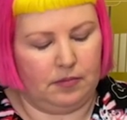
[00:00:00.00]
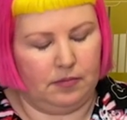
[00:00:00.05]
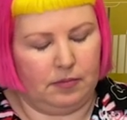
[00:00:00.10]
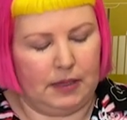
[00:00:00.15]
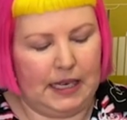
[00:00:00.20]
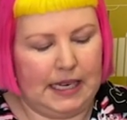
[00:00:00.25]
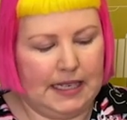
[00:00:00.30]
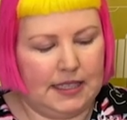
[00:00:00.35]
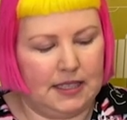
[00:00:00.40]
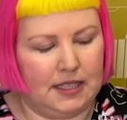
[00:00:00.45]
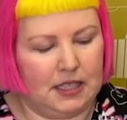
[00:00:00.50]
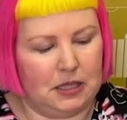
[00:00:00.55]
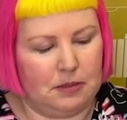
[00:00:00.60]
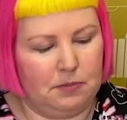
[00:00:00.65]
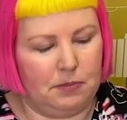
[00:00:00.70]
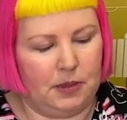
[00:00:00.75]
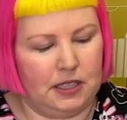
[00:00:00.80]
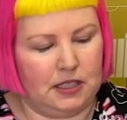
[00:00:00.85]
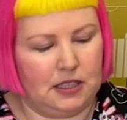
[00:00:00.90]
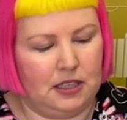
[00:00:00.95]
pieces,
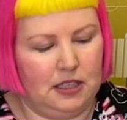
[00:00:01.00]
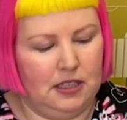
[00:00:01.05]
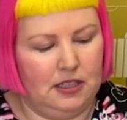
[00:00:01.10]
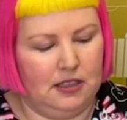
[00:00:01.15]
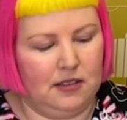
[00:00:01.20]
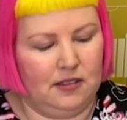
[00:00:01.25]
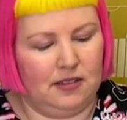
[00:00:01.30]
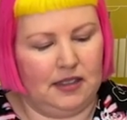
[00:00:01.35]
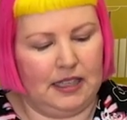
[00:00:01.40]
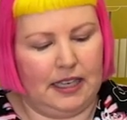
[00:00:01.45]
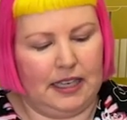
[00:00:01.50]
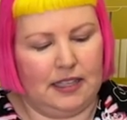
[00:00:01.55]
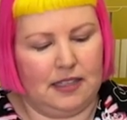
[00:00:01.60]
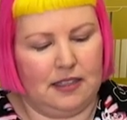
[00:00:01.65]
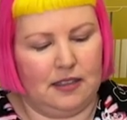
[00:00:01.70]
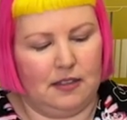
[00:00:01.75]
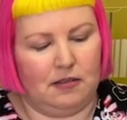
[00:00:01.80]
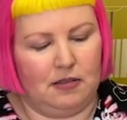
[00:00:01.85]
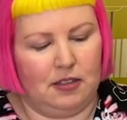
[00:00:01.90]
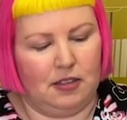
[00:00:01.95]
but they,
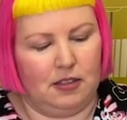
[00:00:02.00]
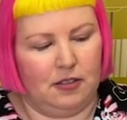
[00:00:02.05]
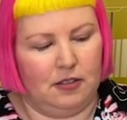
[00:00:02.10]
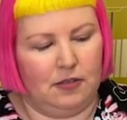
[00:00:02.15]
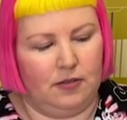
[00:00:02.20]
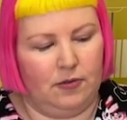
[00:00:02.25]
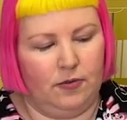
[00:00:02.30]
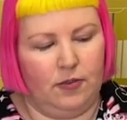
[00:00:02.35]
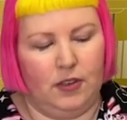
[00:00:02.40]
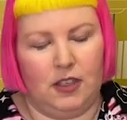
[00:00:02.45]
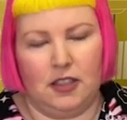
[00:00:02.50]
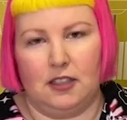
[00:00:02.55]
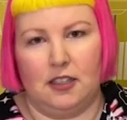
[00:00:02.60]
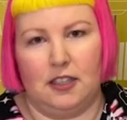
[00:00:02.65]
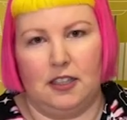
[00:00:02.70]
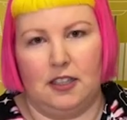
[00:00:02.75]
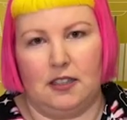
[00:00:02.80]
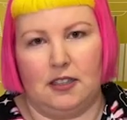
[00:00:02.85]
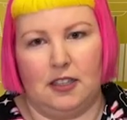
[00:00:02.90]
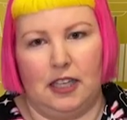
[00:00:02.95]
the fit
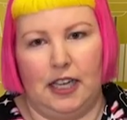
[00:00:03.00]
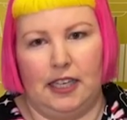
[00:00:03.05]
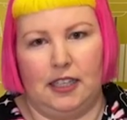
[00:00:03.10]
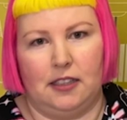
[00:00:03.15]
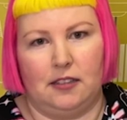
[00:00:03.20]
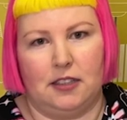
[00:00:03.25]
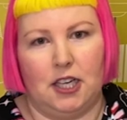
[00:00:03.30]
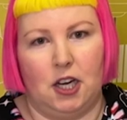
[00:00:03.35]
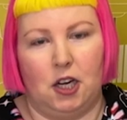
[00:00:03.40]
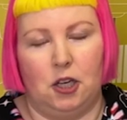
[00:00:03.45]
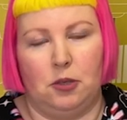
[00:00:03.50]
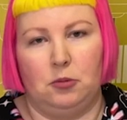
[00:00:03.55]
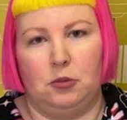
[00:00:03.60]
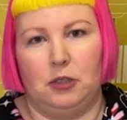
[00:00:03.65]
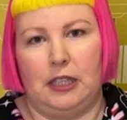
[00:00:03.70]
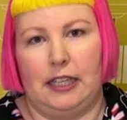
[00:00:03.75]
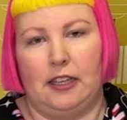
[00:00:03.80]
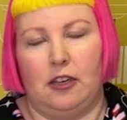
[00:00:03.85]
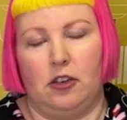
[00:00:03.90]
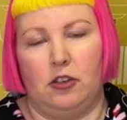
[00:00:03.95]
is like terrible.
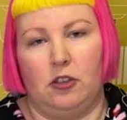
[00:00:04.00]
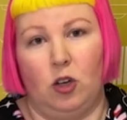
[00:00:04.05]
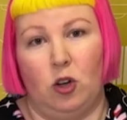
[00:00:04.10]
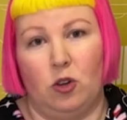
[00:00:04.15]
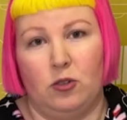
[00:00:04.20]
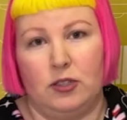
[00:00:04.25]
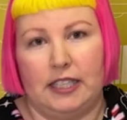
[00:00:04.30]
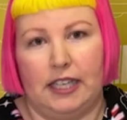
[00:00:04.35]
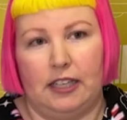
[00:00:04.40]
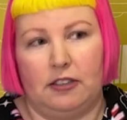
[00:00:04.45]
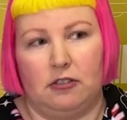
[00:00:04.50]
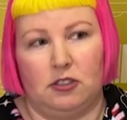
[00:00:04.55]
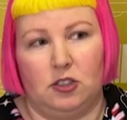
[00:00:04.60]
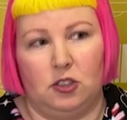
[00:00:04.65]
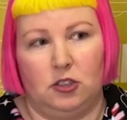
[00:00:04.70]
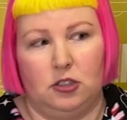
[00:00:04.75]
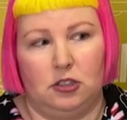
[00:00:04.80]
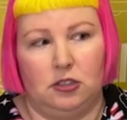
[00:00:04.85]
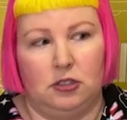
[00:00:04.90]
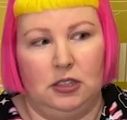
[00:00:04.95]
They, they don't hold together at
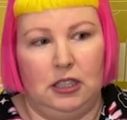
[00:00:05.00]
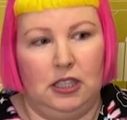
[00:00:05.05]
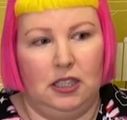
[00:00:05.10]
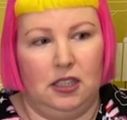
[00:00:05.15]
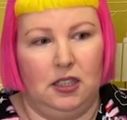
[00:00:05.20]
all.